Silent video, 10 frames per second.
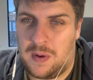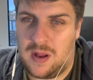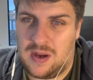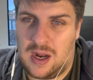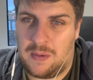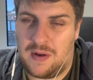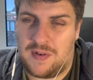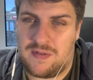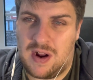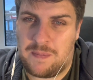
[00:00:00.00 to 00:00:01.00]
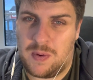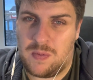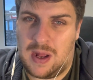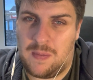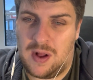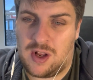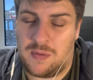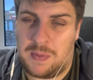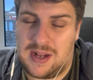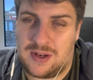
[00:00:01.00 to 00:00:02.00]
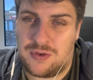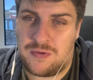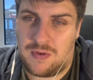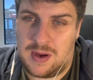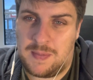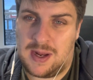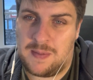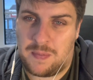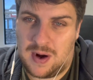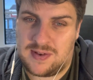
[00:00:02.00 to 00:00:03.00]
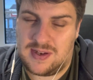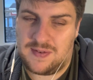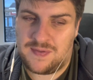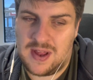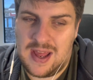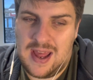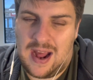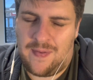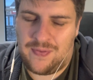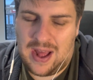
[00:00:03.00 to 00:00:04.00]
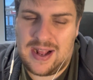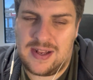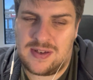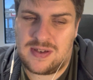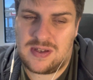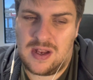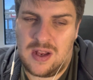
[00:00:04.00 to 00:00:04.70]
you know, over the Red Bull network has been extremely impressive. And that is,